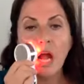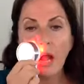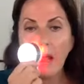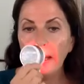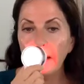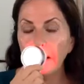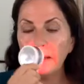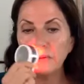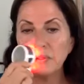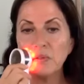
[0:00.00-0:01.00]
I
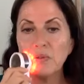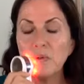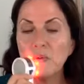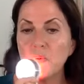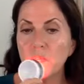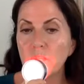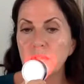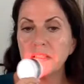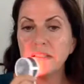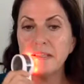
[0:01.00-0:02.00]
like to
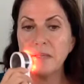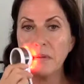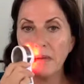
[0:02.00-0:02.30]
limit